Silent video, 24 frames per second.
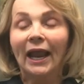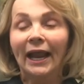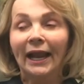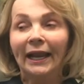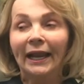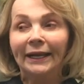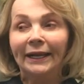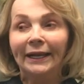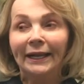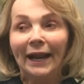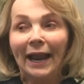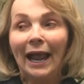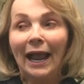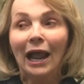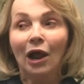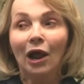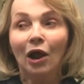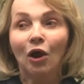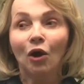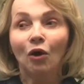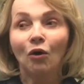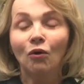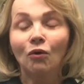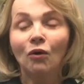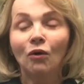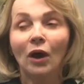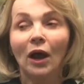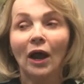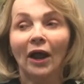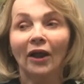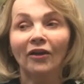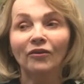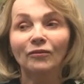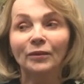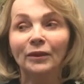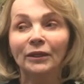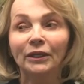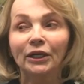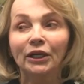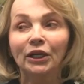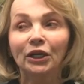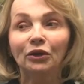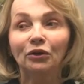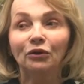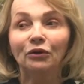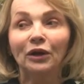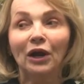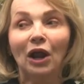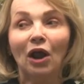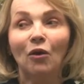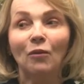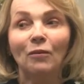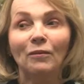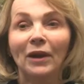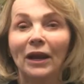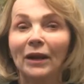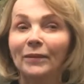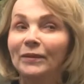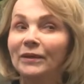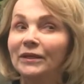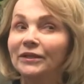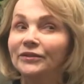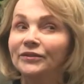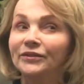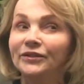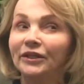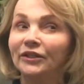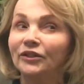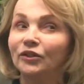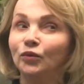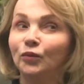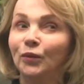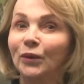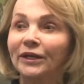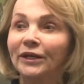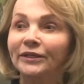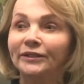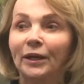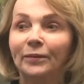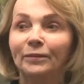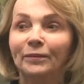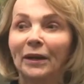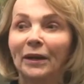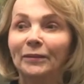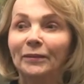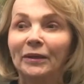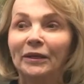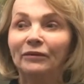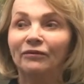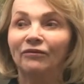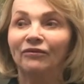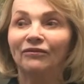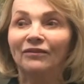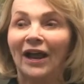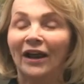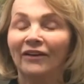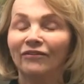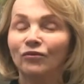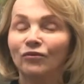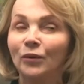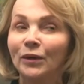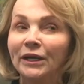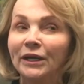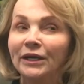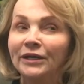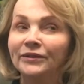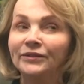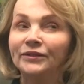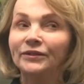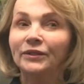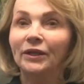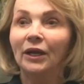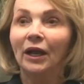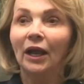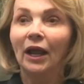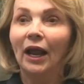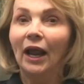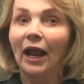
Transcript: and now I've been here now maybe six weeks, uh, maybe five weeks,